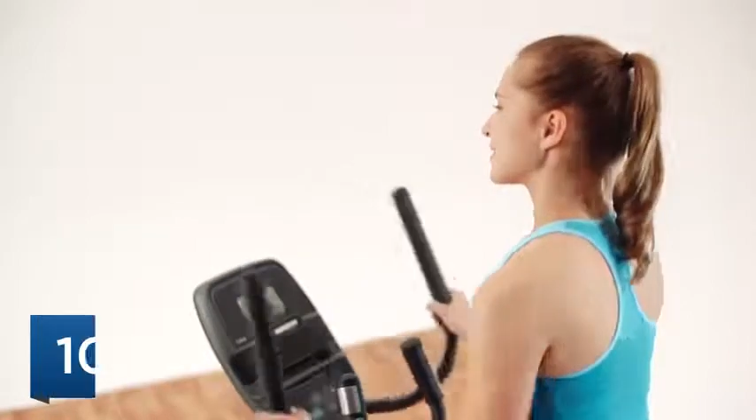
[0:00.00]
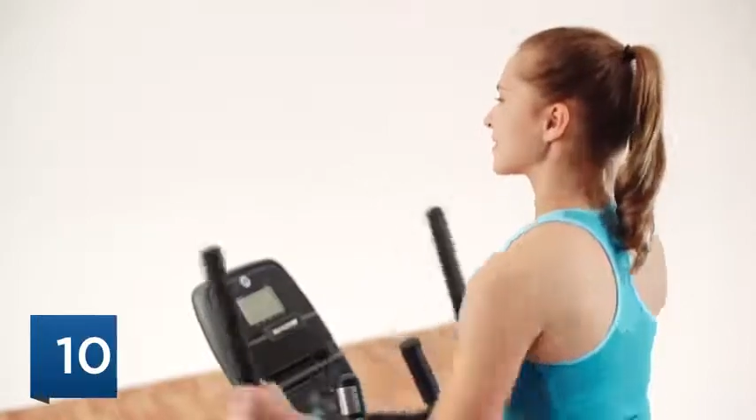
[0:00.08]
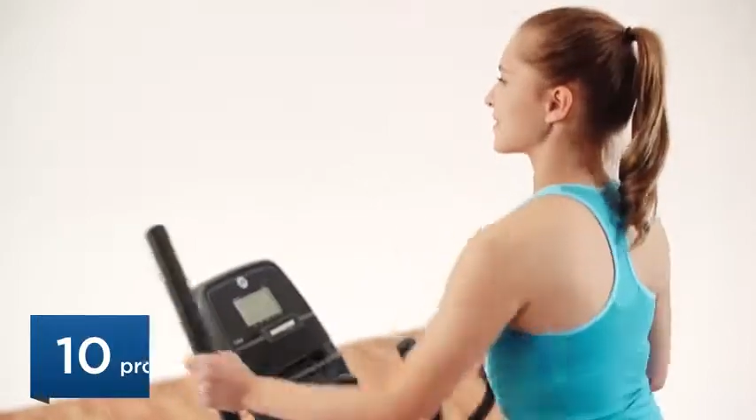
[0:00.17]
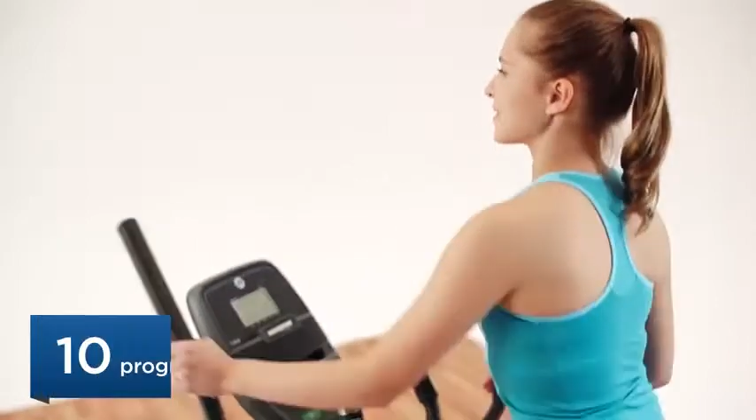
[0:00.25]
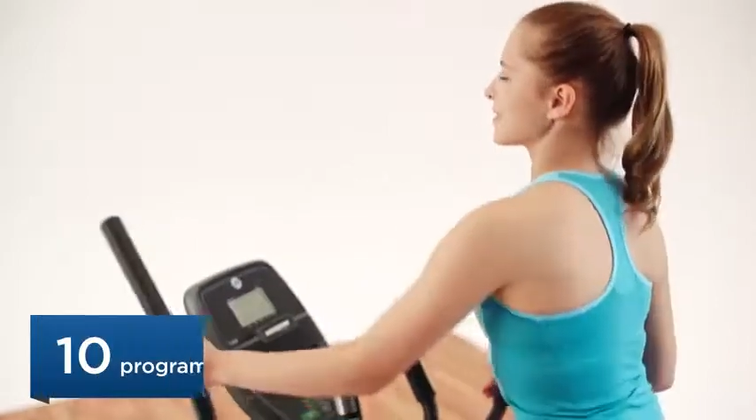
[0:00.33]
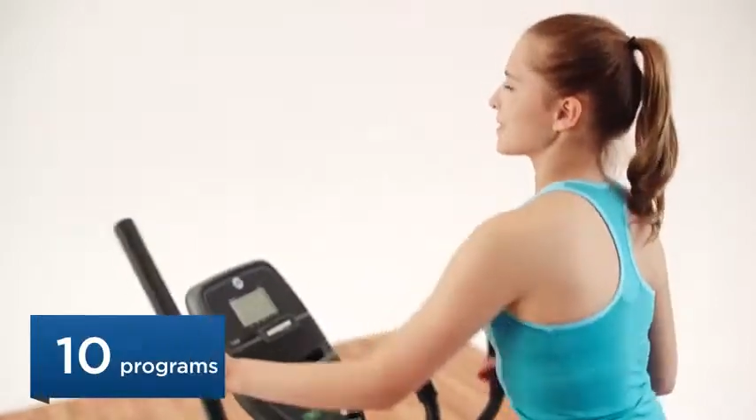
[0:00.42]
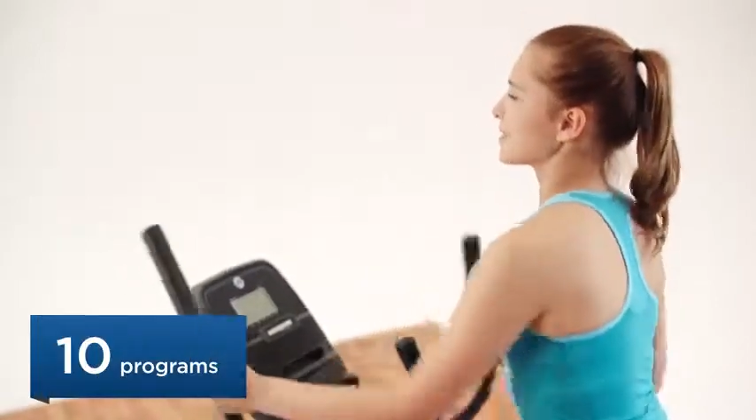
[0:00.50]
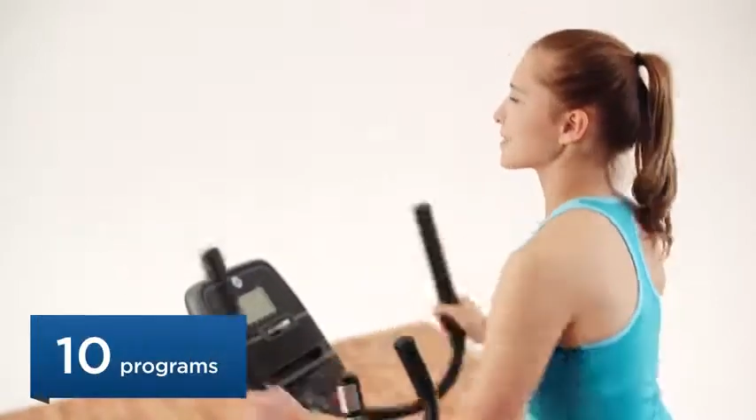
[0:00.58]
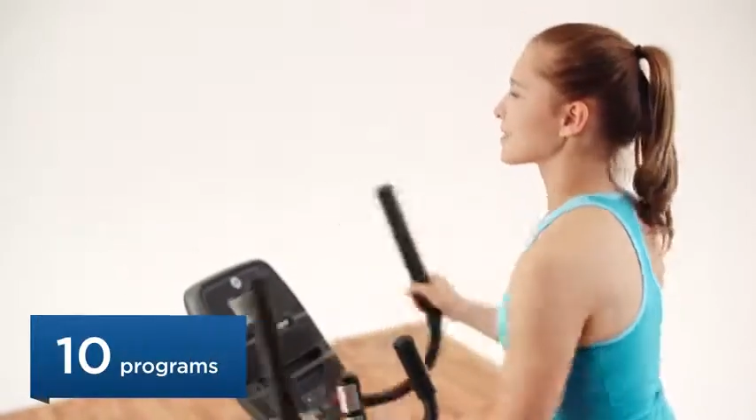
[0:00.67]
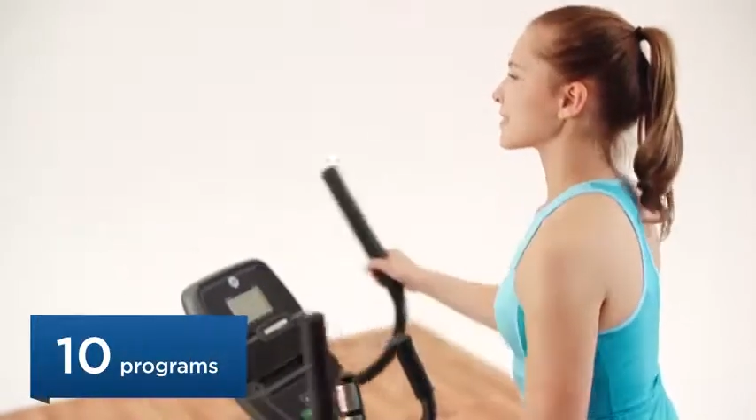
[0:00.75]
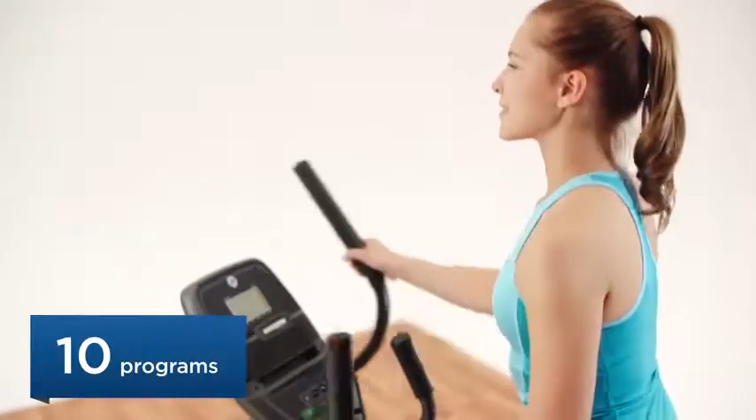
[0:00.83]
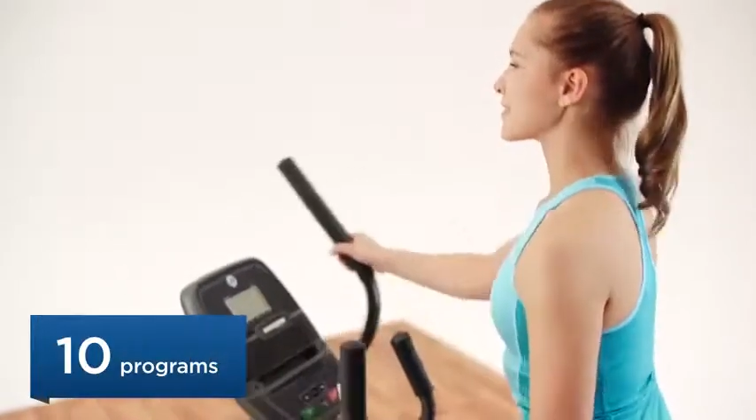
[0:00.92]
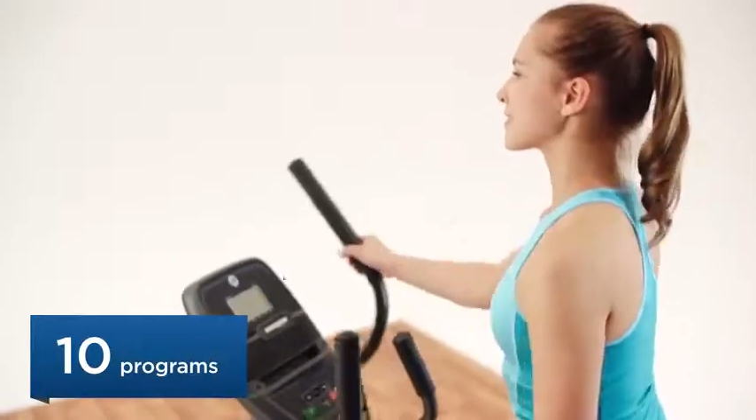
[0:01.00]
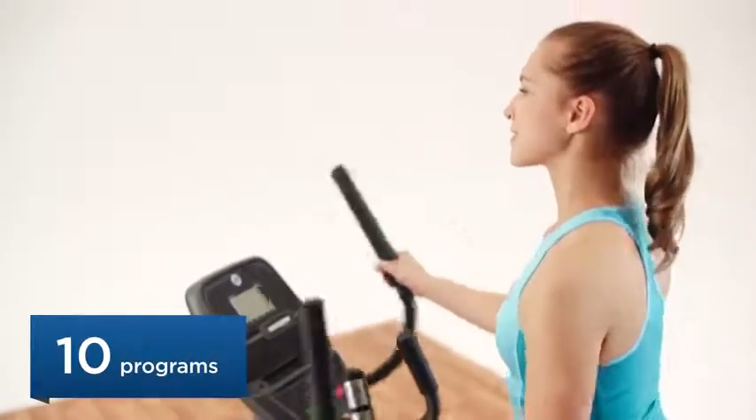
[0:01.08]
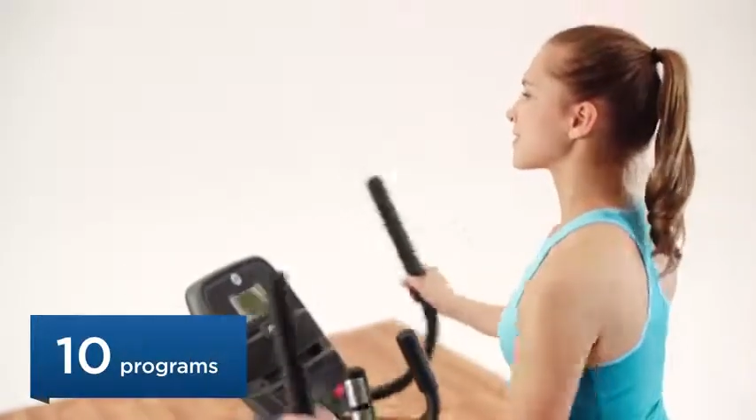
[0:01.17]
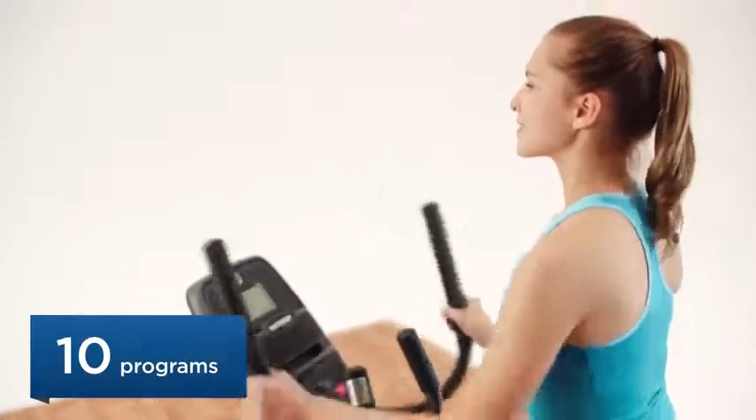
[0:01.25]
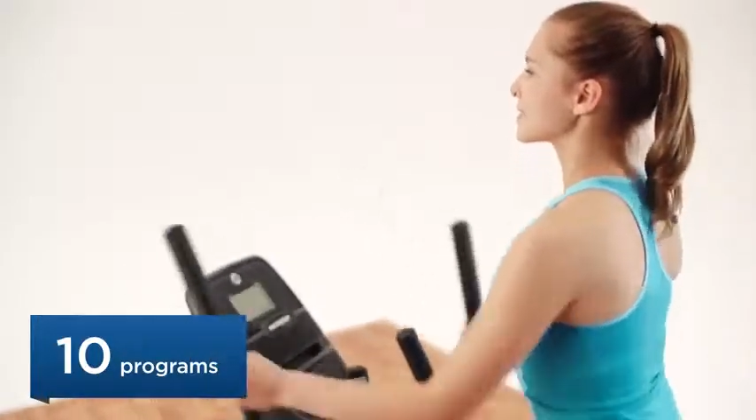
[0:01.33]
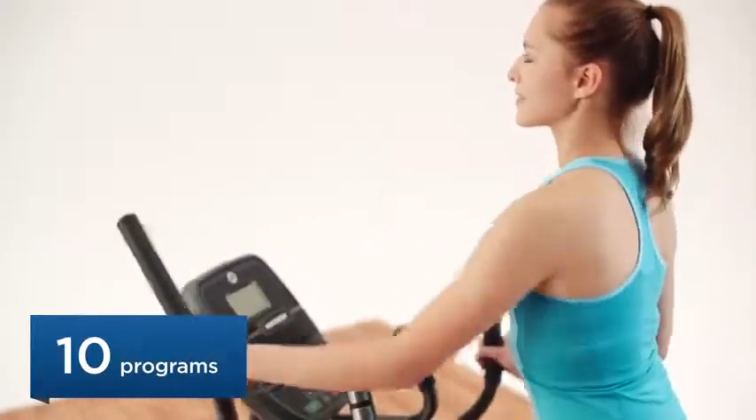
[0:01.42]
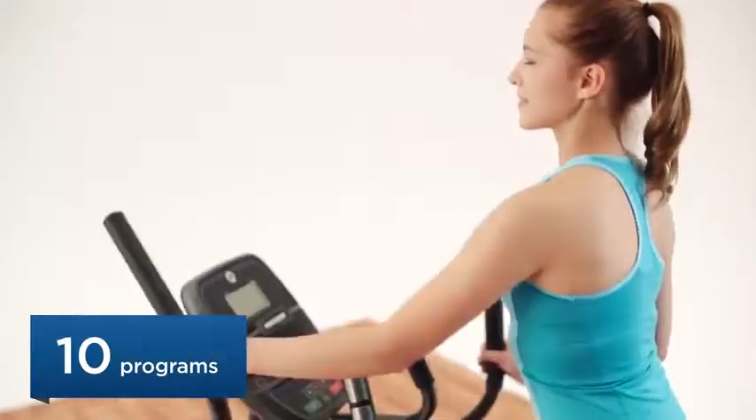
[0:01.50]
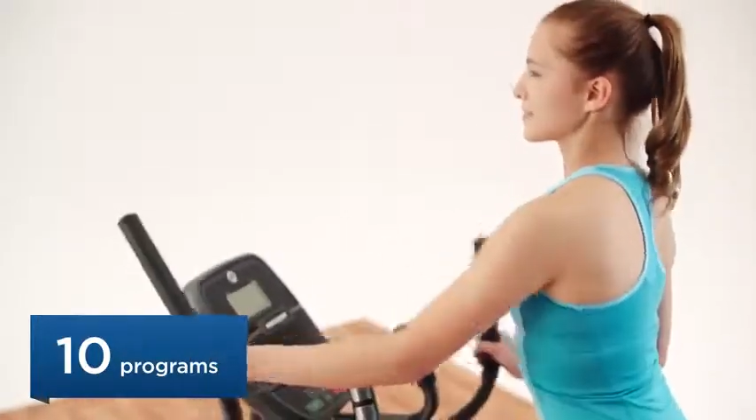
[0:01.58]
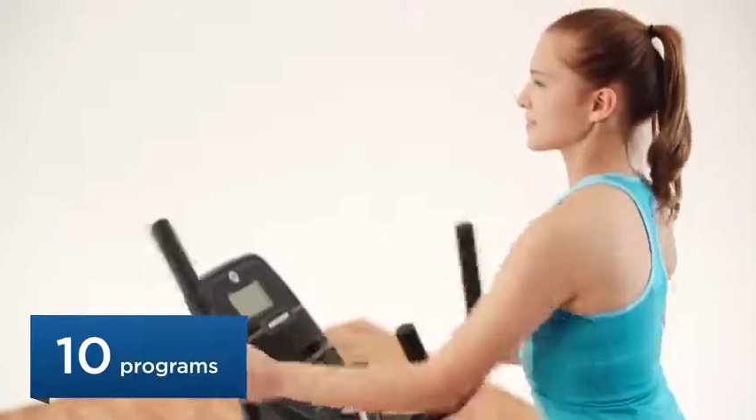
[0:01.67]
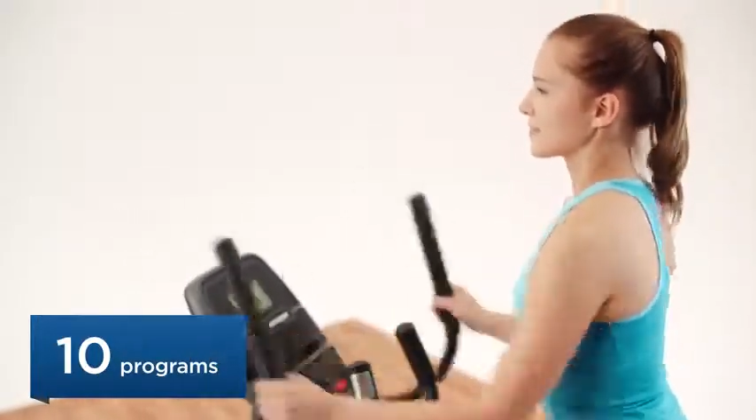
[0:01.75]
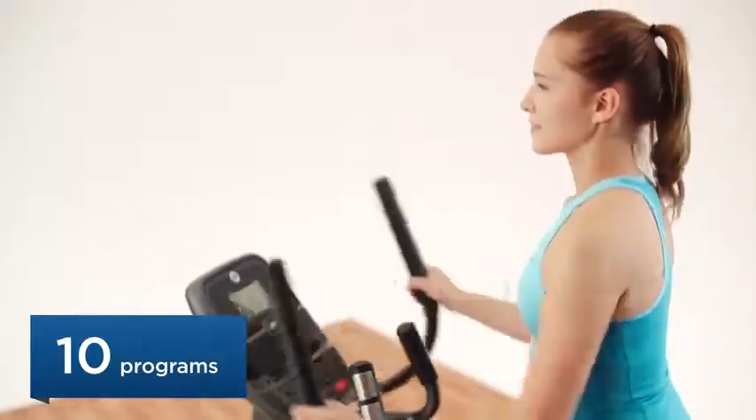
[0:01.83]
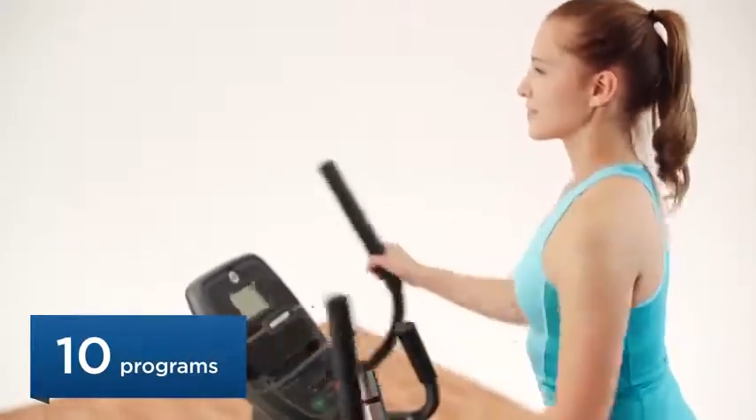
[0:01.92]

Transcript: in an easy workout. Or